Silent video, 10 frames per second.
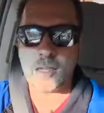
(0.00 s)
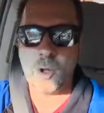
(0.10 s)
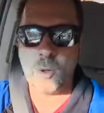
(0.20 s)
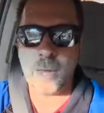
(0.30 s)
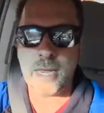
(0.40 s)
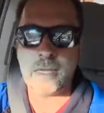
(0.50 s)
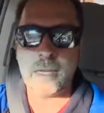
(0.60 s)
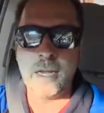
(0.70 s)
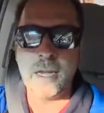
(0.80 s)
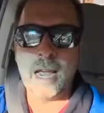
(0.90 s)

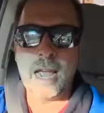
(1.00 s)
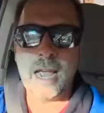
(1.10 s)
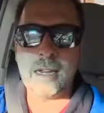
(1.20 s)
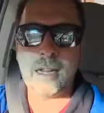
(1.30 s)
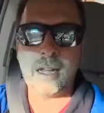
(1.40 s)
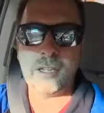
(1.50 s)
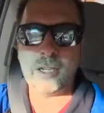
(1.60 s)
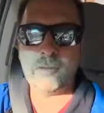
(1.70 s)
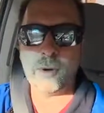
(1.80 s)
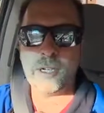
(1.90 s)
always, and
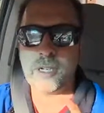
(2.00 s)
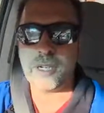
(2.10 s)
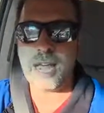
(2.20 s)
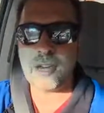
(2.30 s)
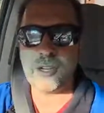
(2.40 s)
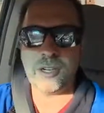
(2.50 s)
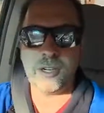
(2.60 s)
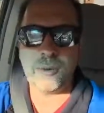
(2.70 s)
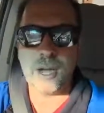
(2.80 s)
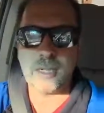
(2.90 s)
look forward to catching
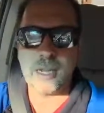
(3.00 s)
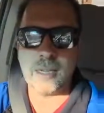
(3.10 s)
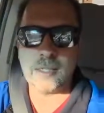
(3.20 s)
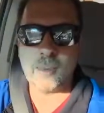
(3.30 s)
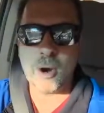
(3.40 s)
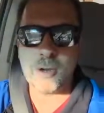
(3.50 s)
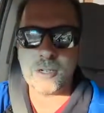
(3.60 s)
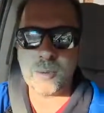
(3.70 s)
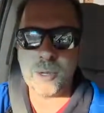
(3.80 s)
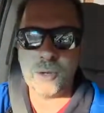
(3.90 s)
you on
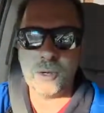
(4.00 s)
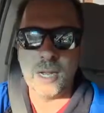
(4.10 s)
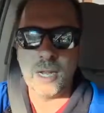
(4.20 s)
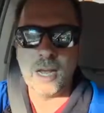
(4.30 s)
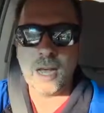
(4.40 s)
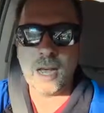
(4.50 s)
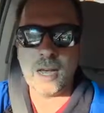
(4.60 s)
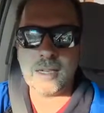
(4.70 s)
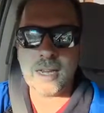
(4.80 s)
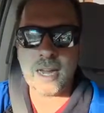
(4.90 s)
tomorrow's commute.
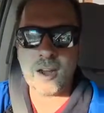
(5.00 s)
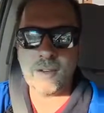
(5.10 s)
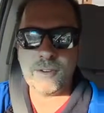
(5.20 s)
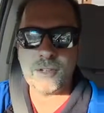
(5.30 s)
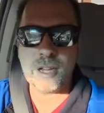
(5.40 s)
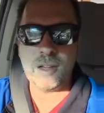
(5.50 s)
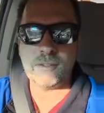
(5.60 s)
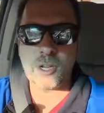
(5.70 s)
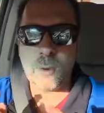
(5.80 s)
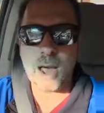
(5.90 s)
Take care of
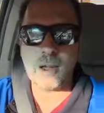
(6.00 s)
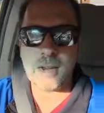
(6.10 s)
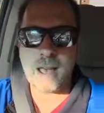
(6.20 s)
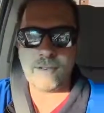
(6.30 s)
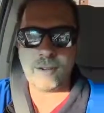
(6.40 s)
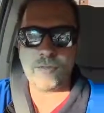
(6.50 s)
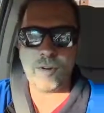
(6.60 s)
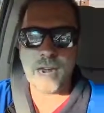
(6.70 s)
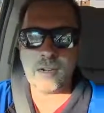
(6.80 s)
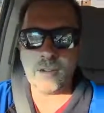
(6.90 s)
yourselves. Go out and have a
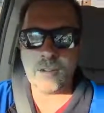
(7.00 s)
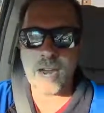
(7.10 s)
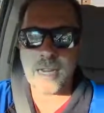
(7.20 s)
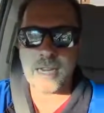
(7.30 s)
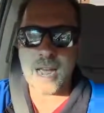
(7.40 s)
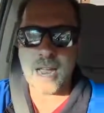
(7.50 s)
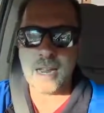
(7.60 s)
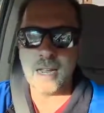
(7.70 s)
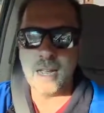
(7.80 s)
great day.